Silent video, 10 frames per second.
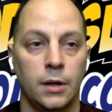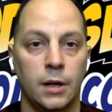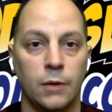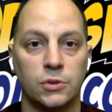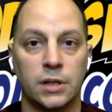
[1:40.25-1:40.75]

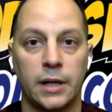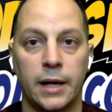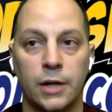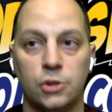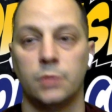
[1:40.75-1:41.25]
and I was gonna
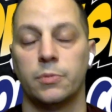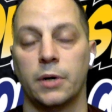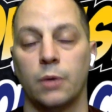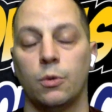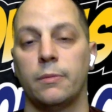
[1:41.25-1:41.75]
actually
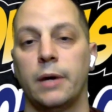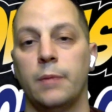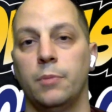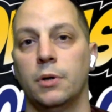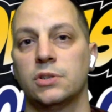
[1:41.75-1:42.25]
bring one of
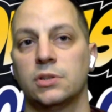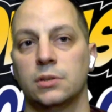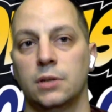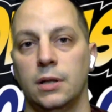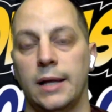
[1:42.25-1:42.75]
my books,
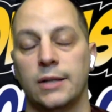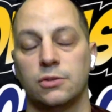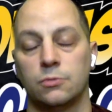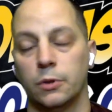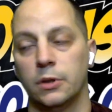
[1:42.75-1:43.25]
The
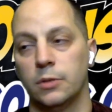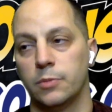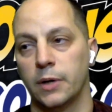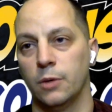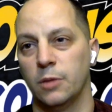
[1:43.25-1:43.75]
Last Ronin,
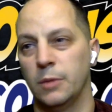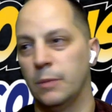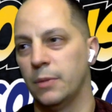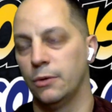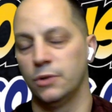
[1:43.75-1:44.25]
to bring with
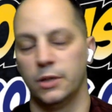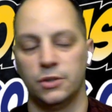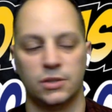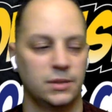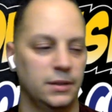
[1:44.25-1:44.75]
me, but
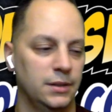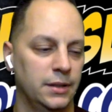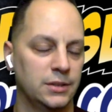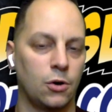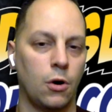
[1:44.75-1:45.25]
it's
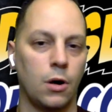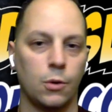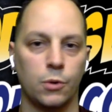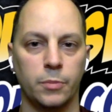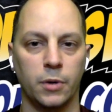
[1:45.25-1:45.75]
an
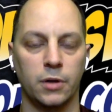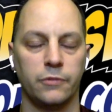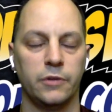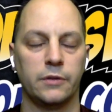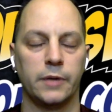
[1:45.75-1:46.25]
awkward
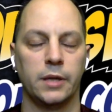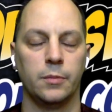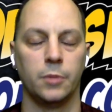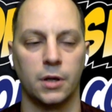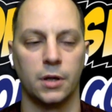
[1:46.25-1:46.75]
book if you ever read
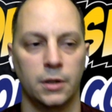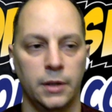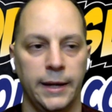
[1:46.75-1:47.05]
the book,